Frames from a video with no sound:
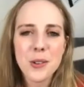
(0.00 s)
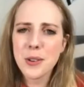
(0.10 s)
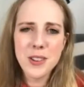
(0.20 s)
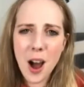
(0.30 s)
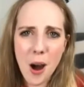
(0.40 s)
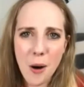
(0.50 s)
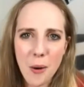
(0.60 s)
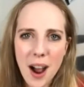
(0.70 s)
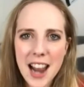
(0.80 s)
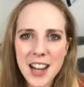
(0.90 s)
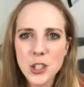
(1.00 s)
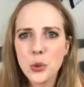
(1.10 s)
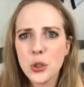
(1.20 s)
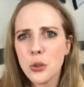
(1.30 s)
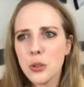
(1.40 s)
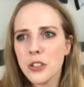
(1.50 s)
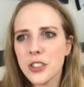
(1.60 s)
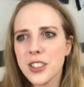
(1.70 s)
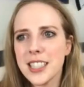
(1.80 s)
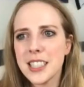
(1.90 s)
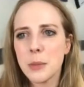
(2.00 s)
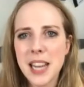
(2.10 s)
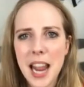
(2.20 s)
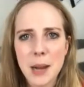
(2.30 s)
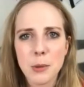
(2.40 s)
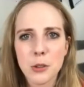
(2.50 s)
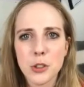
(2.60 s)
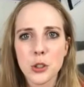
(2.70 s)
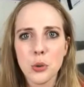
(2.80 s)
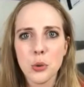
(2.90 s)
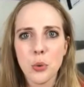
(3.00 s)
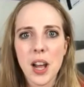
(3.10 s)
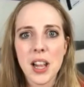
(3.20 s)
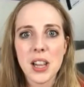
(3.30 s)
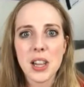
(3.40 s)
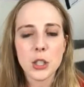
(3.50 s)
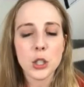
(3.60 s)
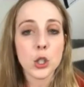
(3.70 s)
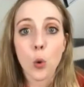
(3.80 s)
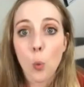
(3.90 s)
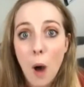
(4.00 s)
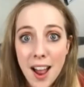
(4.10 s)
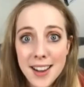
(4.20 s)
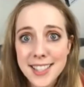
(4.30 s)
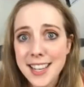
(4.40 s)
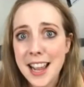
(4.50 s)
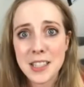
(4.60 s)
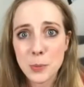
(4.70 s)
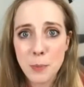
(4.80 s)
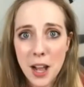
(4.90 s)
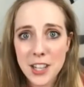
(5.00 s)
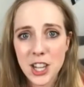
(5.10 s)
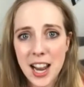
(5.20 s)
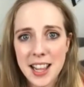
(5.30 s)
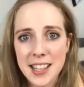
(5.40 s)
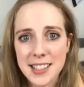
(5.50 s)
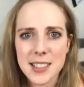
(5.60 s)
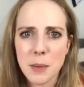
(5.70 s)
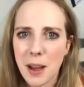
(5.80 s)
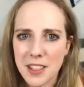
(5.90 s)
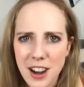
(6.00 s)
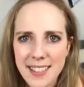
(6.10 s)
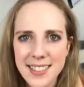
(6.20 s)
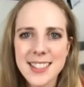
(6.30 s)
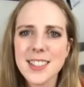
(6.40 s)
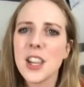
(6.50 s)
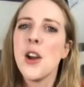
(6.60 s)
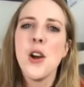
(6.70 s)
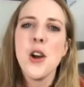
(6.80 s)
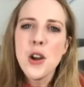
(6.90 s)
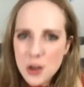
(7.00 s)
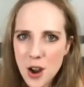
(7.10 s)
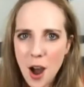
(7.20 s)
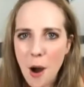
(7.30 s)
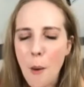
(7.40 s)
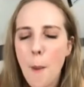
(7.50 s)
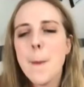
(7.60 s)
No. And do shooters need to be able to squat as much as some other athletes? No.